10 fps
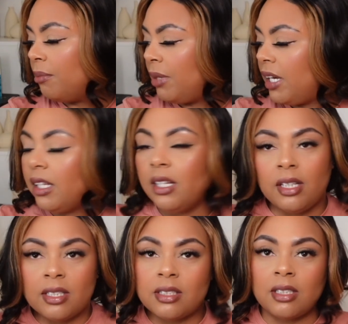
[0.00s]
But it
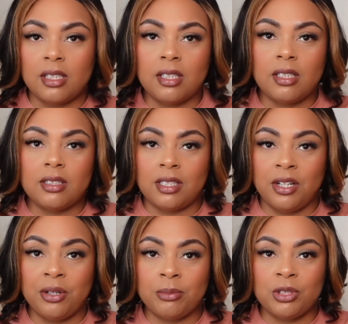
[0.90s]
is a good
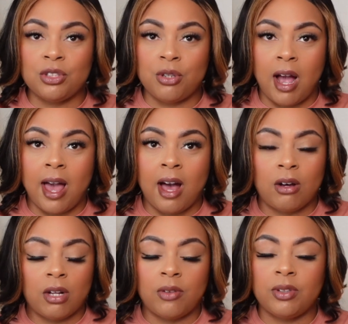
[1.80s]
serum to try
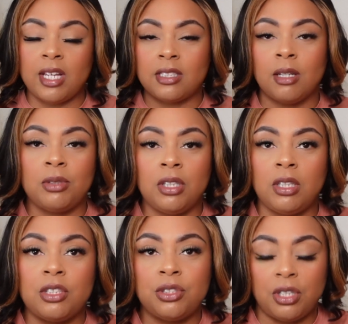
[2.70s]
out if that's something
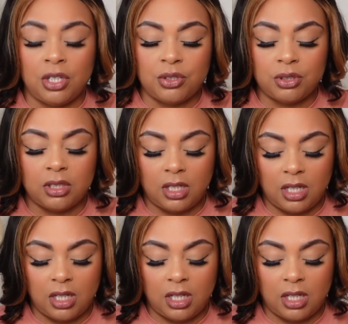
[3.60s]
that you're interested